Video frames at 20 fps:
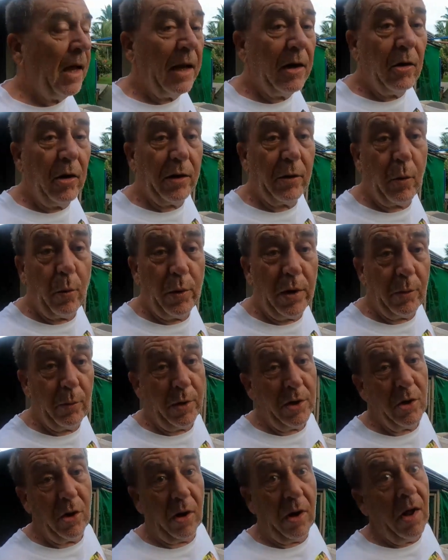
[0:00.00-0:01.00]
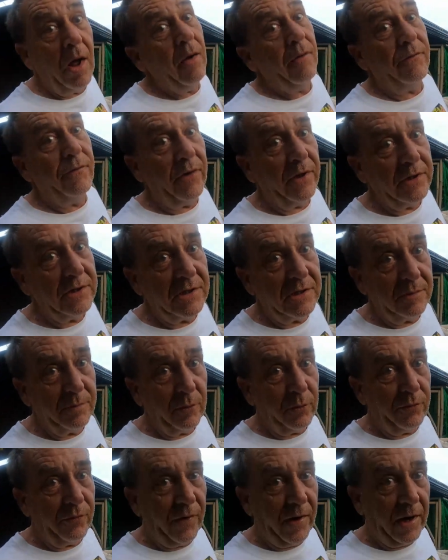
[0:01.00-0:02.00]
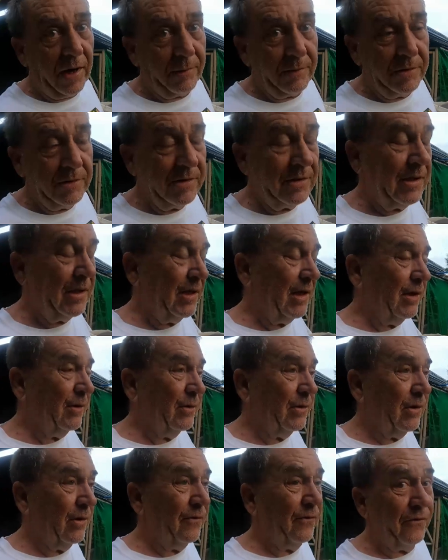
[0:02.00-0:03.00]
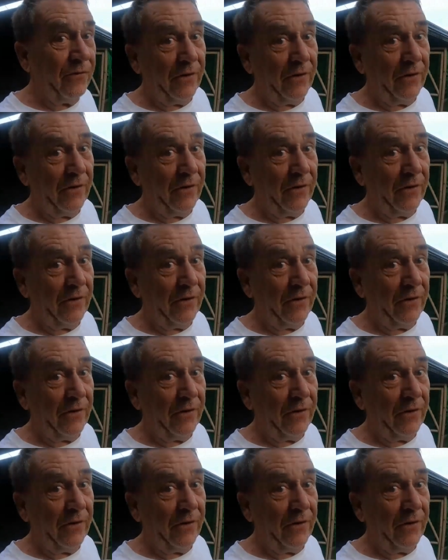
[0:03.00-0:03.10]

And like, we're not vegetable farmers, you know, we're